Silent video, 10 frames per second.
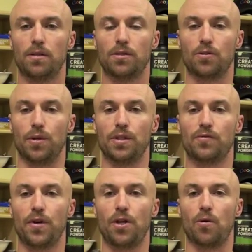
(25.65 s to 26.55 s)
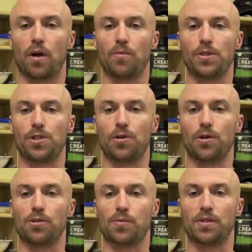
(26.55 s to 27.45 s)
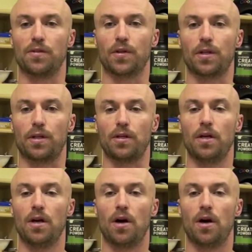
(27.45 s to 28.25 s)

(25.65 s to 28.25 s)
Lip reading: So in this video, what I'll be showing you specifically